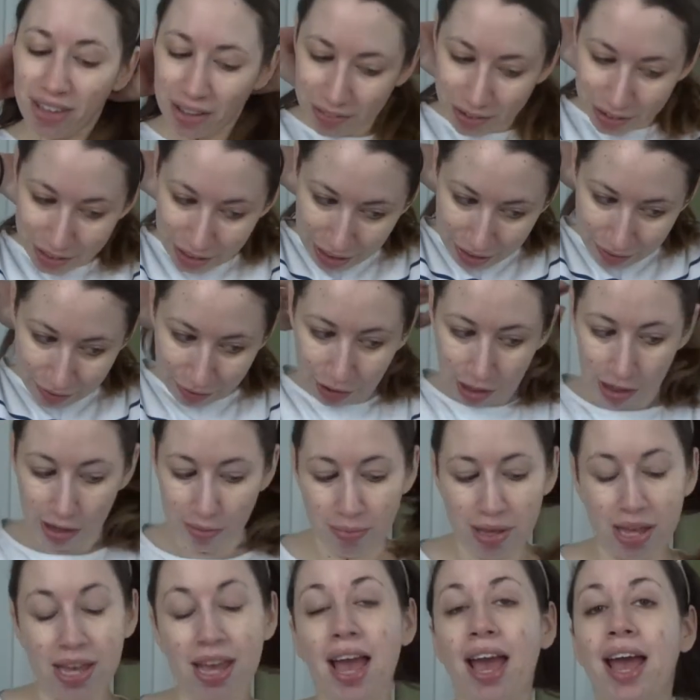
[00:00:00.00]
everything in front of
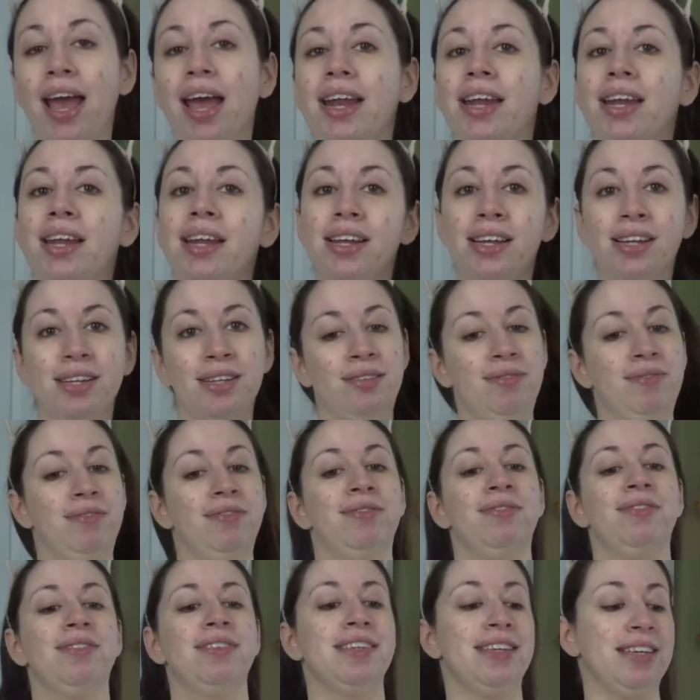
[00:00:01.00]
me and
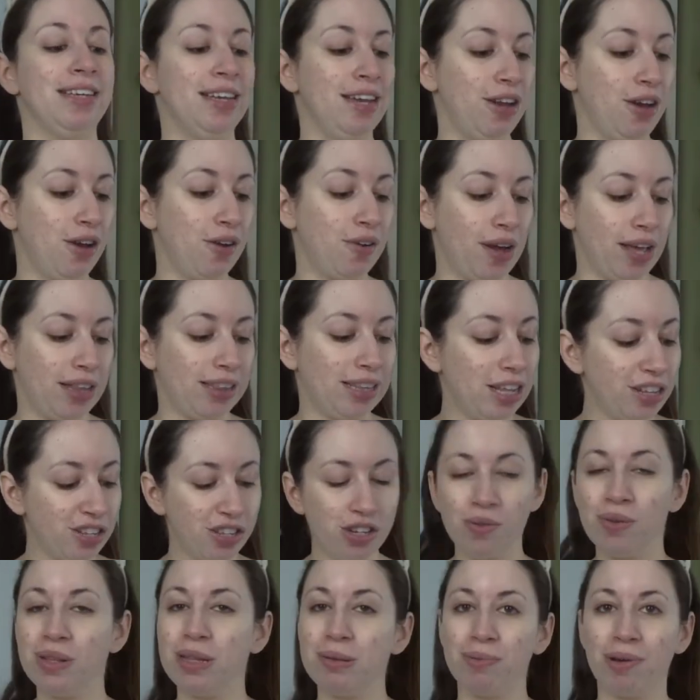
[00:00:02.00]
Okay, let's
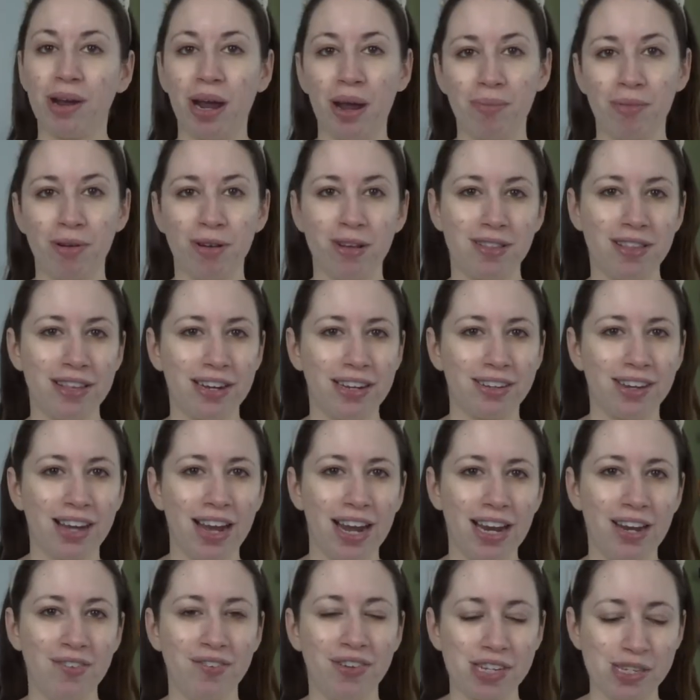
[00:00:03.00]
start with the primer and then I'll
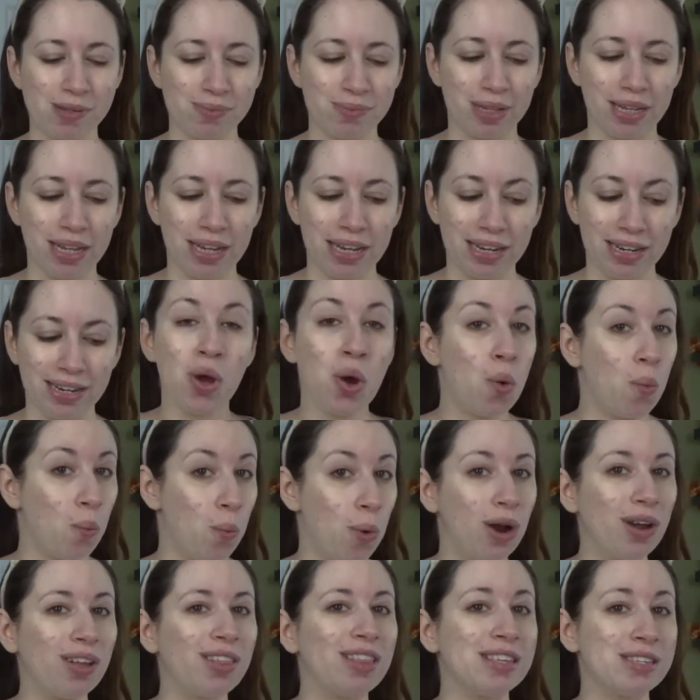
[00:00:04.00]
kind of explain
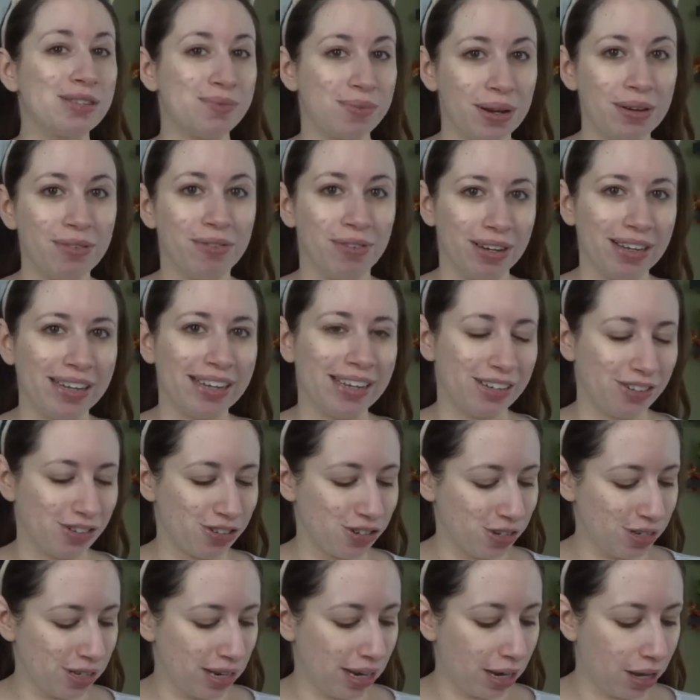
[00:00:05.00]
where this went really
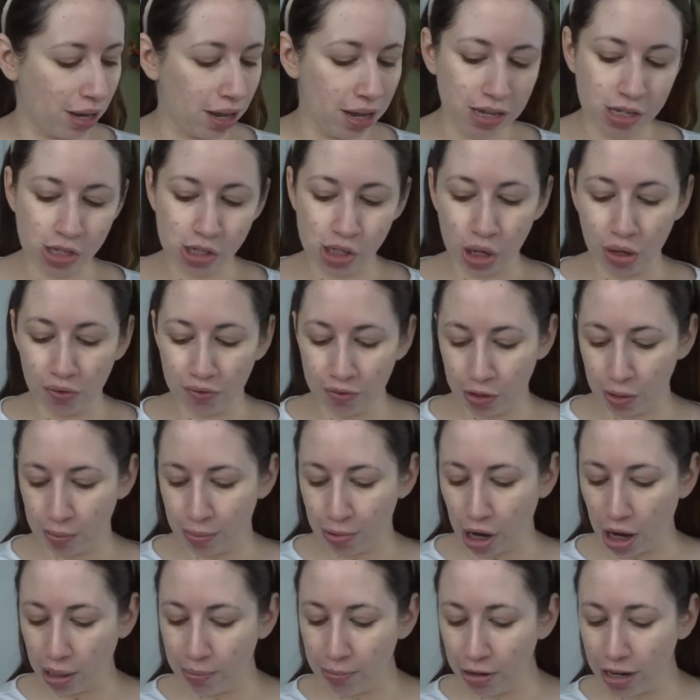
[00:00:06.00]
interesting. So for a
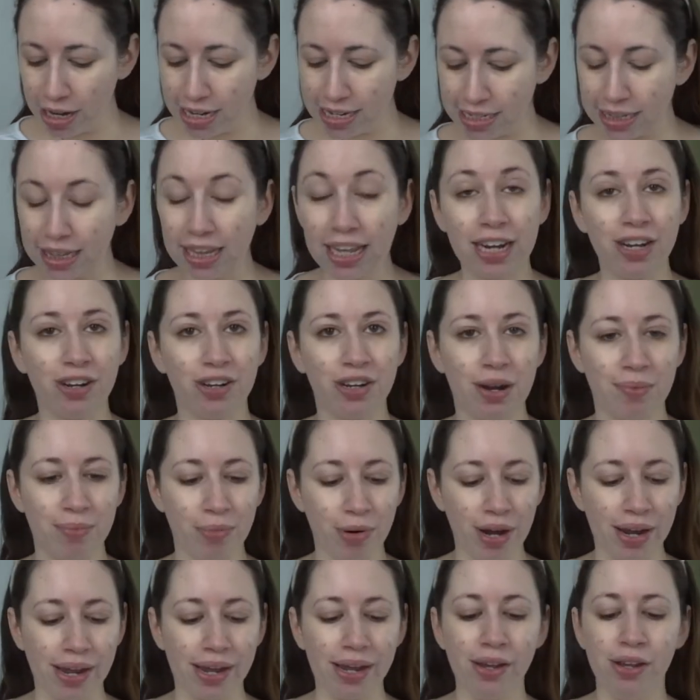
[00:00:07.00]
primer, I did land on number
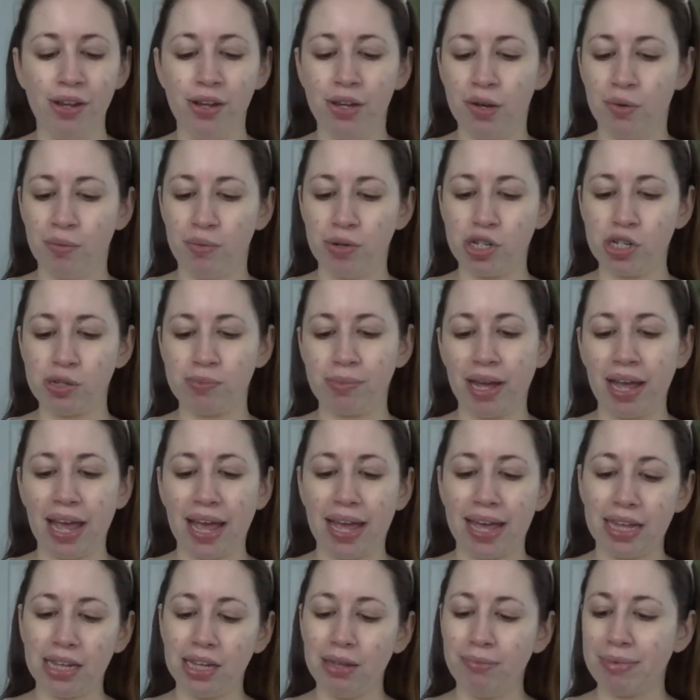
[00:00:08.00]
eight, which is my
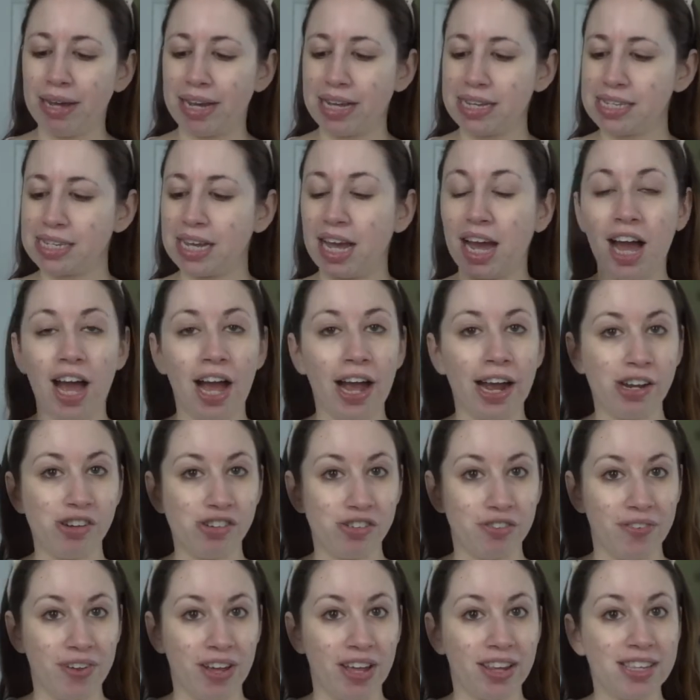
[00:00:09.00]
Illamasqua
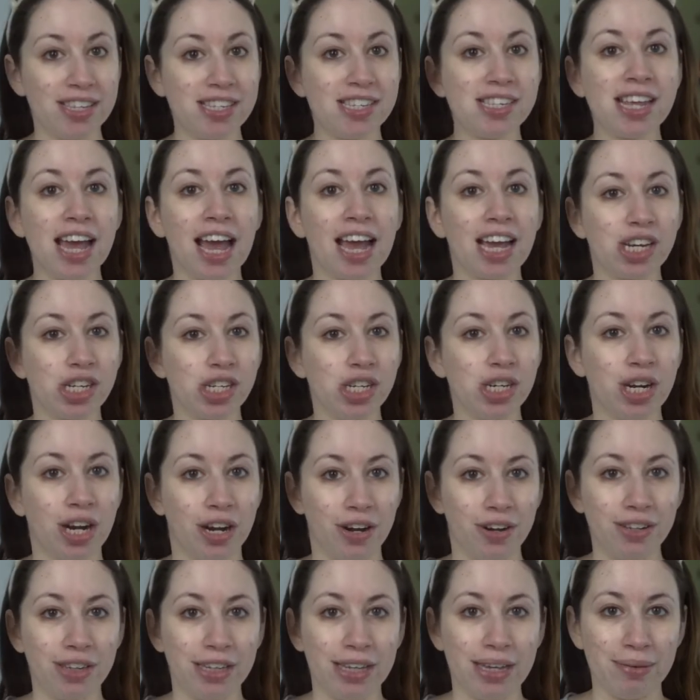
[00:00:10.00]
Hydra Veil. This is actually
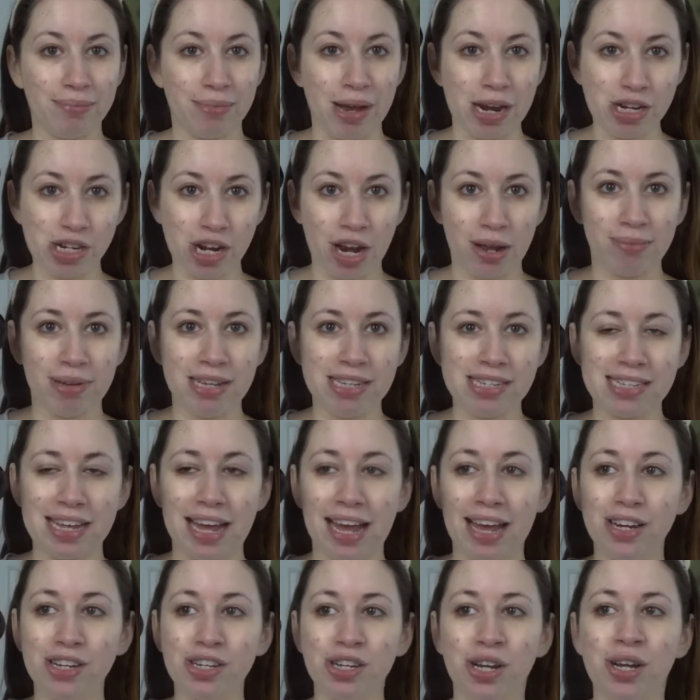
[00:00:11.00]
currently in my shop, my
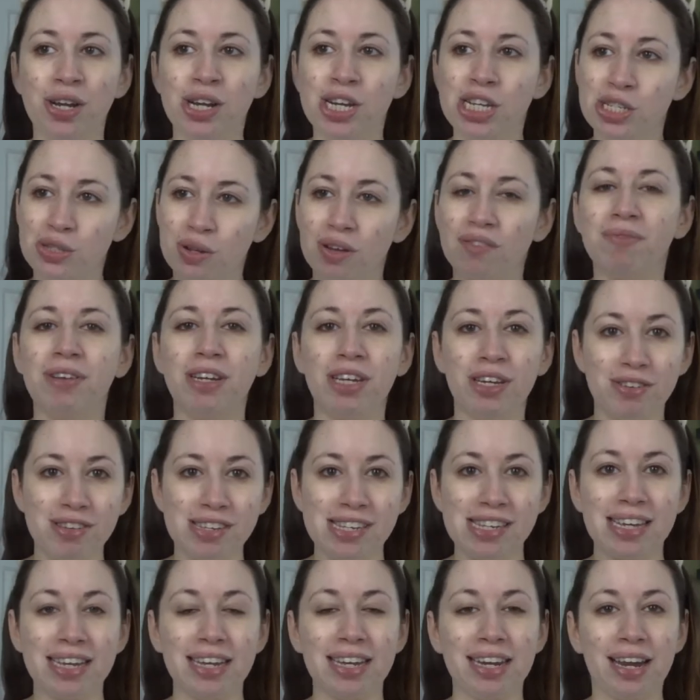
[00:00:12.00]
stash. So I've been
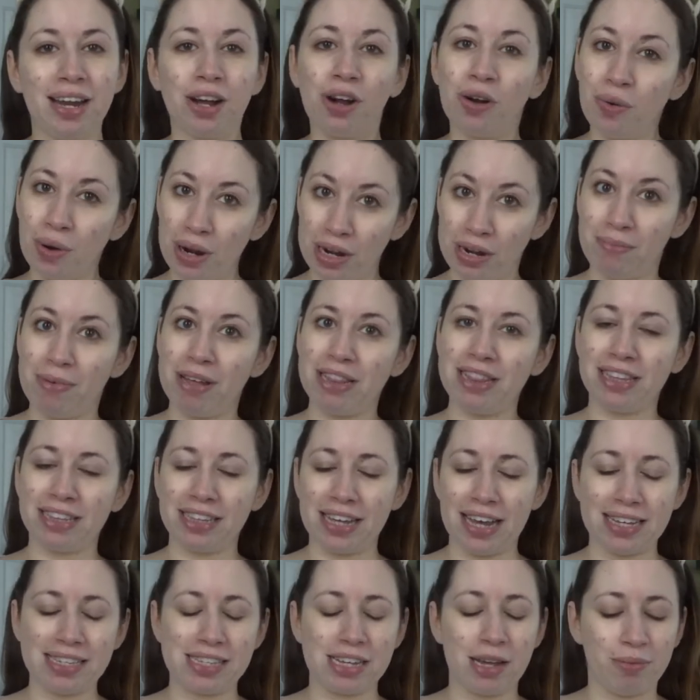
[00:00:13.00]
using it quite a bit the
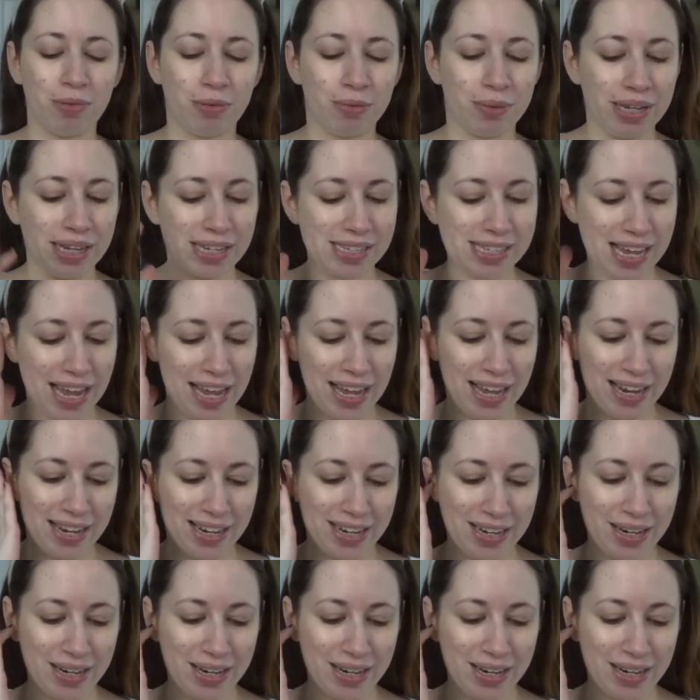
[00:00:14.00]
last couple weeks and